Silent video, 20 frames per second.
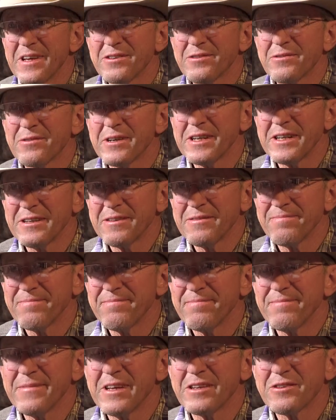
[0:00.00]
That's right.
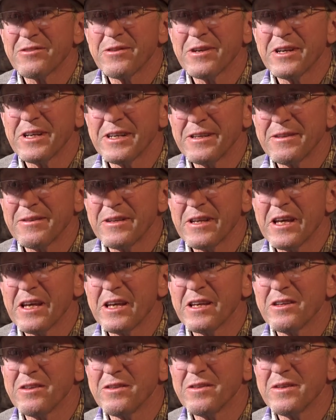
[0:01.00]

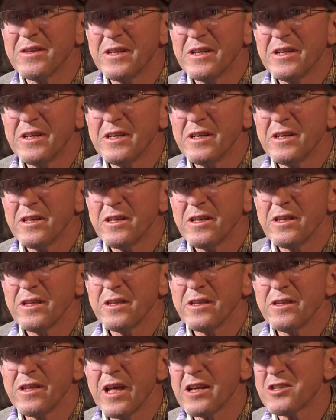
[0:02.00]
And
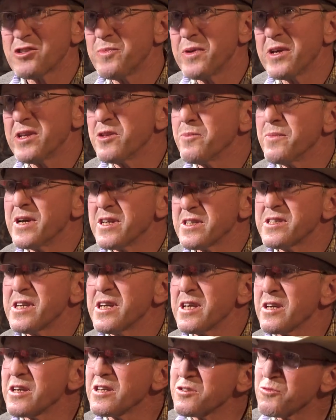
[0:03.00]
that's been the best
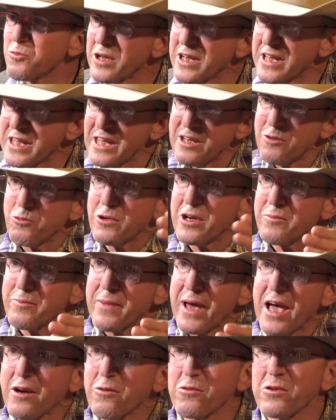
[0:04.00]
thing, because when he went
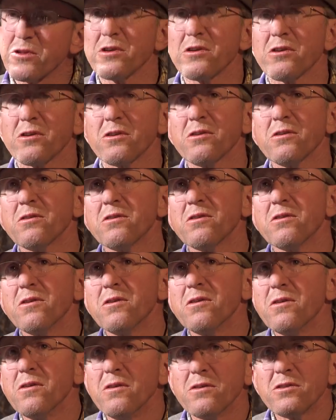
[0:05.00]
back with her
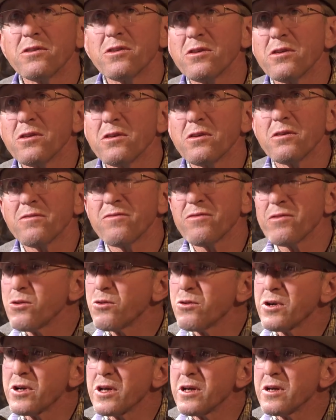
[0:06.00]
to
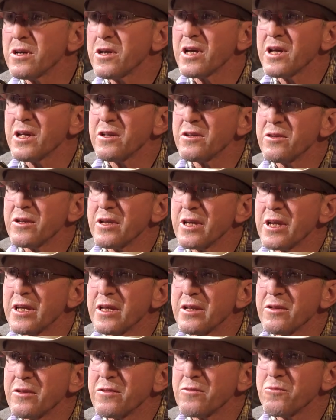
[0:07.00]
Florida
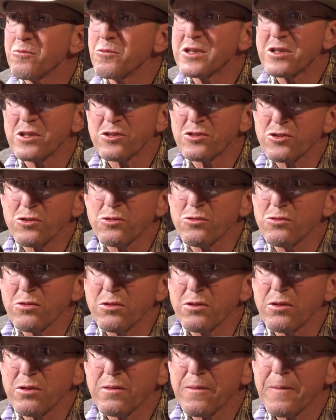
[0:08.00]
and went to
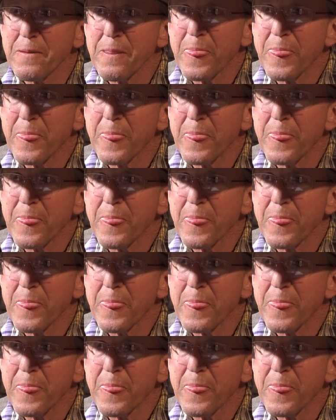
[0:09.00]
school,